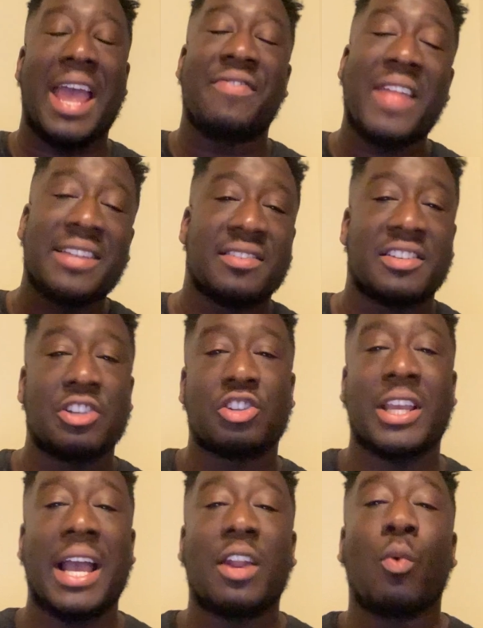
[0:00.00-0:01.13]
And that's essentially
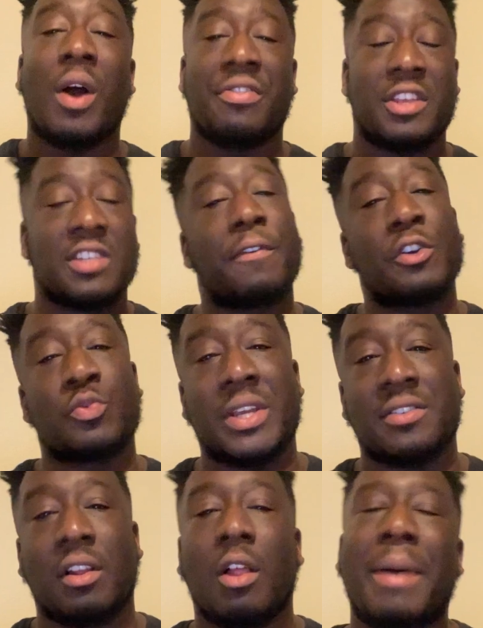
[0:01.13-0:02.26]
kind of what this first week is
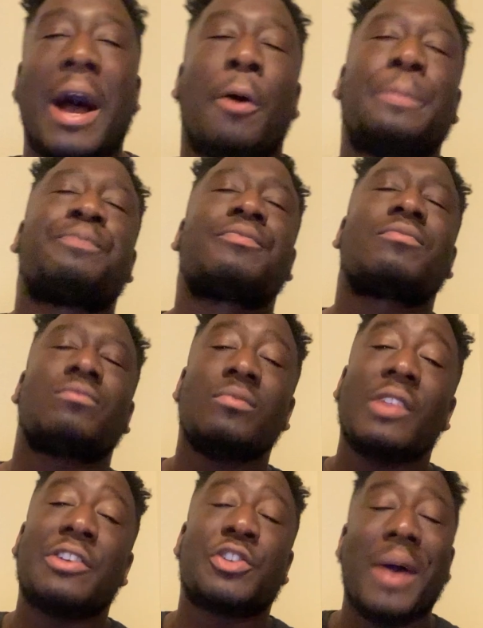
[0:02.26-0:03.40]
all about.
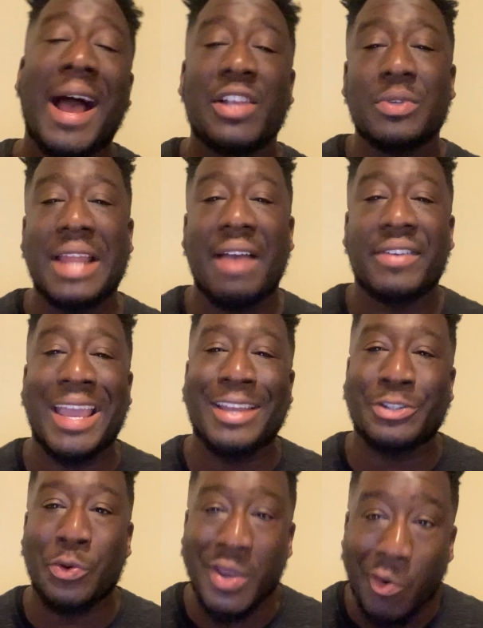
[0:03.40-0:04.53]
So as we navigate
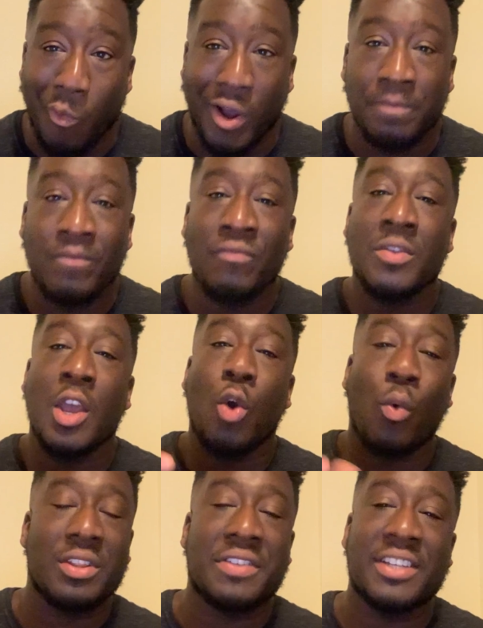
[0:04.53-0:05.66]
into week one
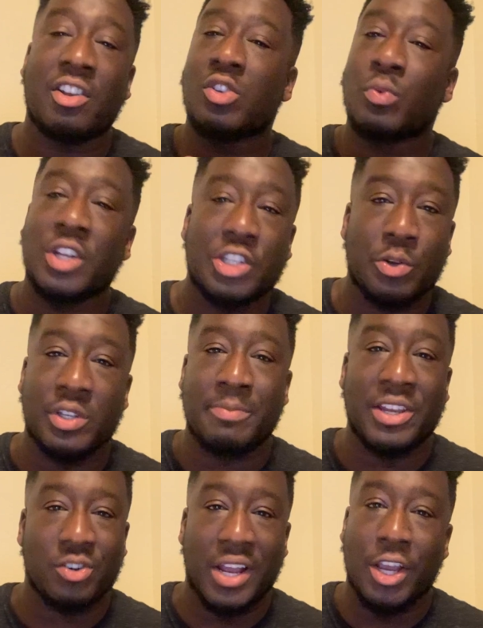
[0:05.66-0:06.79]
of the things I always want to do is make
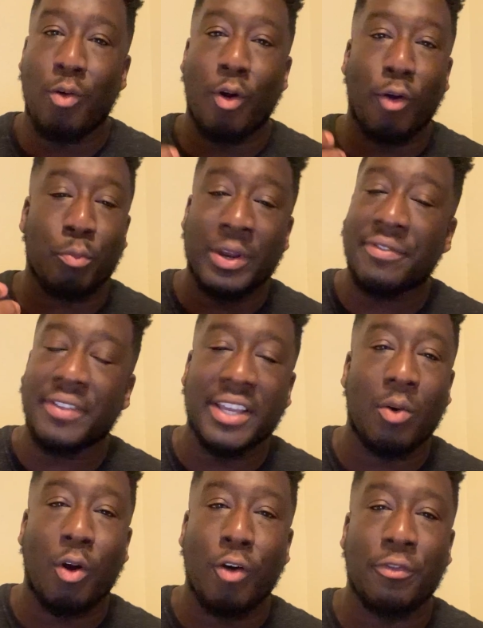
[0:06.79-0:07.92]
sure I briefly
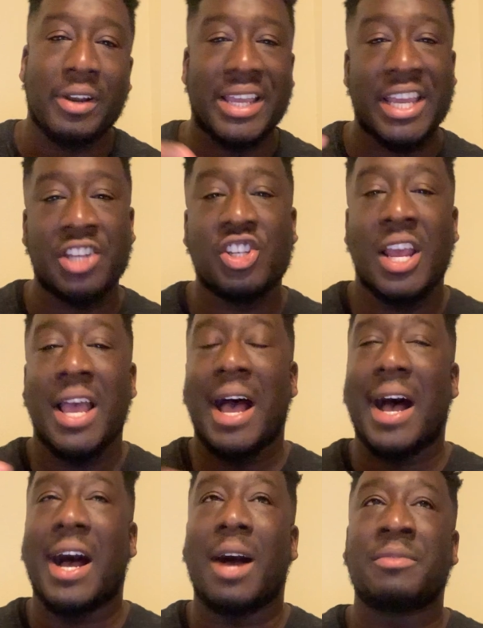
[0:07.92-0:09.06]
go over each
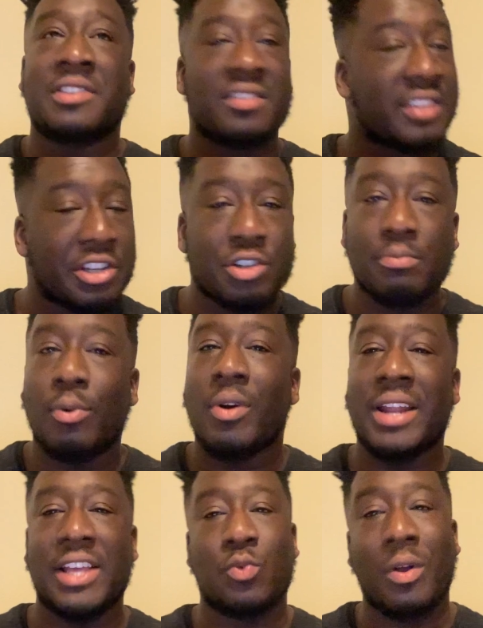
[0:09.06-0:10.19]
discussion board
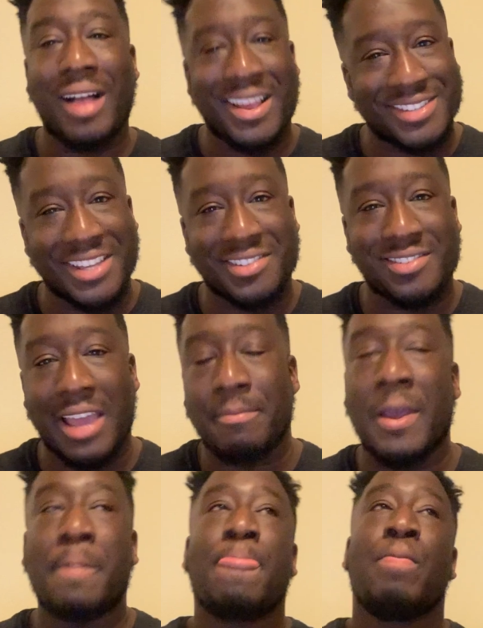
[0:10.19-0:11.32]
as well as the assignment.